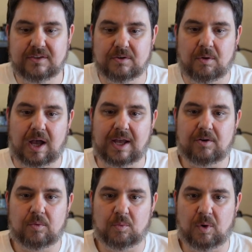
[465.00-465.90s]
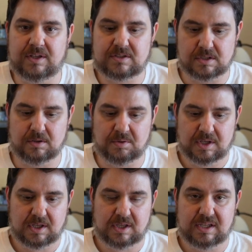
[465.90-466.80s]
And so I don't want to
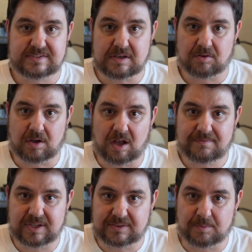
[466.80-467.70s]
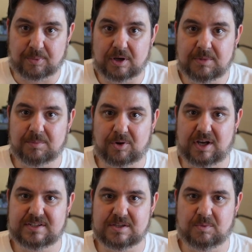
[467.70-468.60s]
sell coffee at the premium
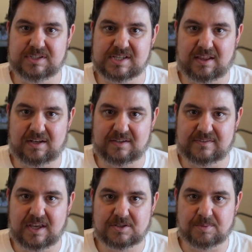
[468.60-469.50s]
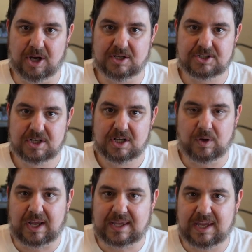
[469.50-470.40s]
price that we sell it at Sagebrush
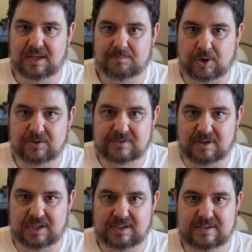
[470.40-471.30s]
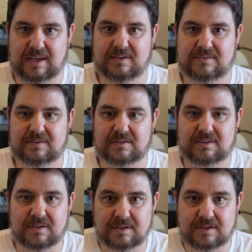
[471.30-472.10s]
when I can't personally taste the